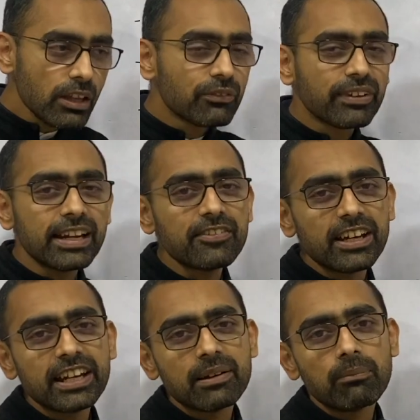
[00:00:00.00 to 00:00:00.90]
very,
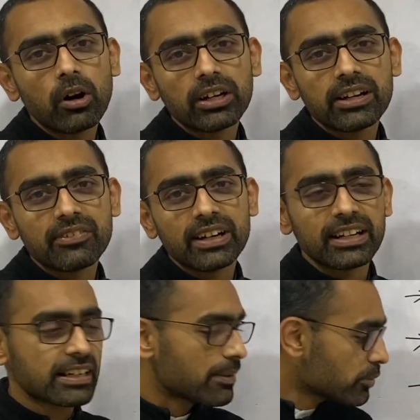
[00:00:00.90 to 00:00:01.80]
very important when
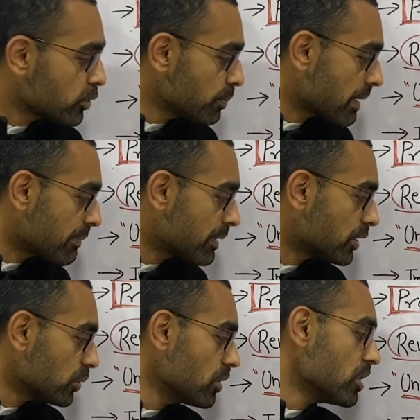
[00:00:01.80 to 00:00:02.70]
it comes to paper
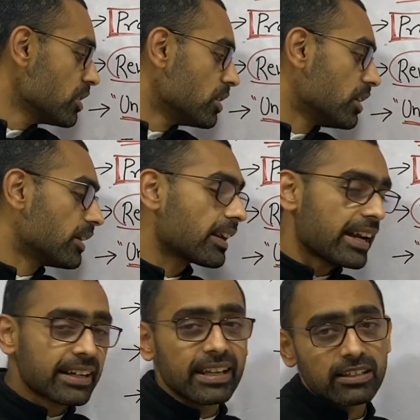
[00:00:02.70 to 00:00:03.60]
2
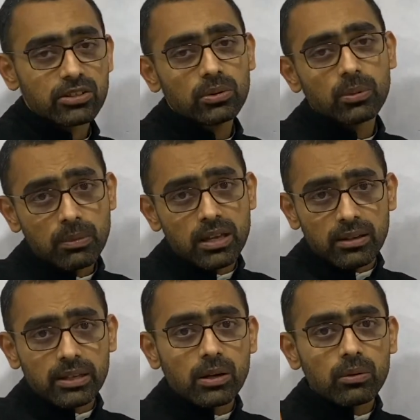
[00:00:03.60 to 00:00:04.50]
writing. So
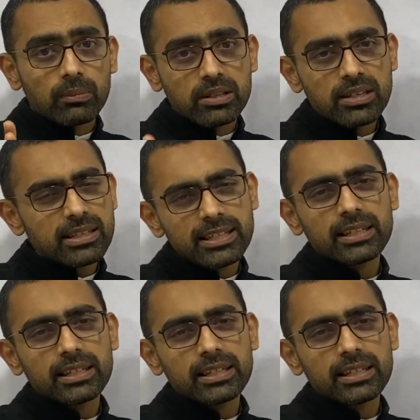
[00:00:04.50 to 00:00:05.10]
just